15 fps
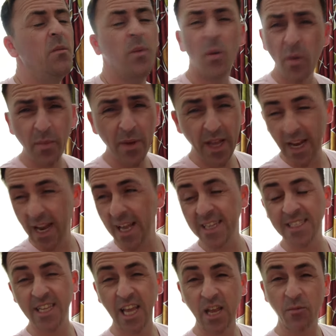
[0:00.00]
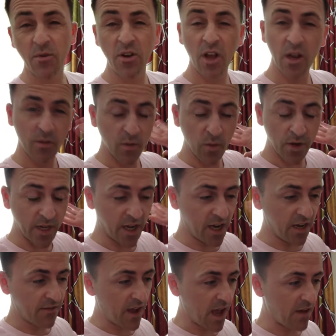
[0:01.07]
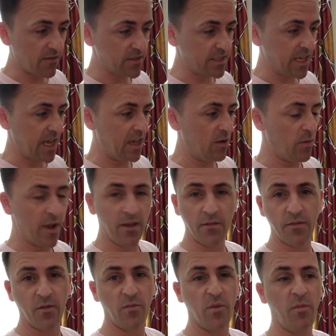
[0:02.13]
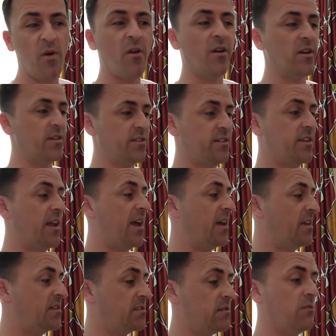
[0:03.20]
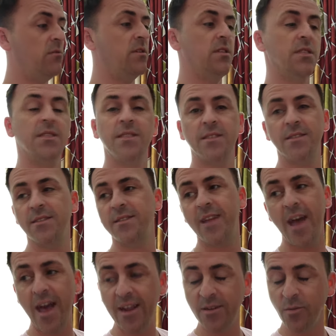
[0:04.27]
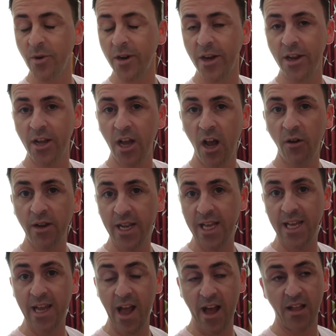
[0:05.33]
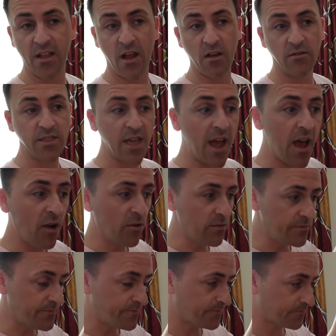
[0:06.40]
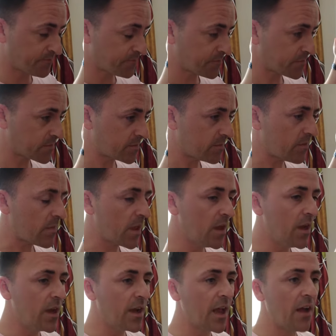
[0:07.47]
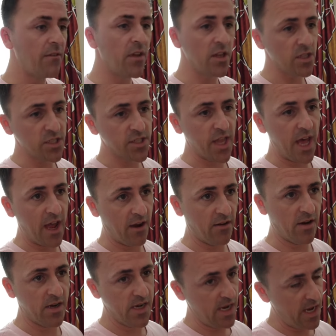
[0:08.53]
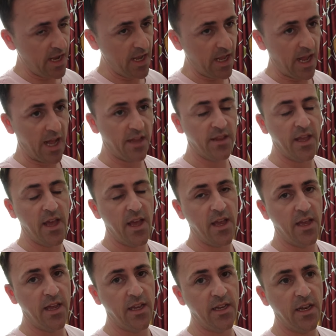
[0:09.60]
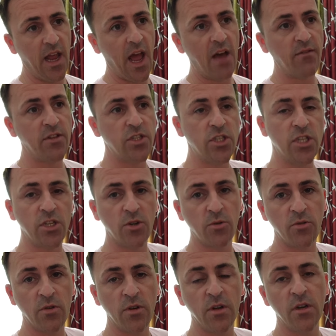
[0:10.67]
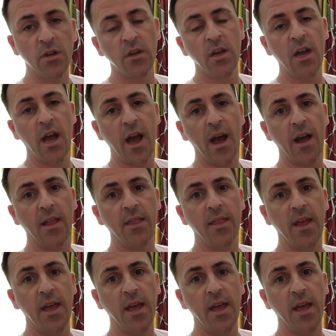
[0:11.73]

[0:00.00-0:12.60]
but we're being lazy and we're like, we want to kind of have a day away from the parks today. So instead, we're going to go and eat at the hotel, have lunch there, and then have a chill. And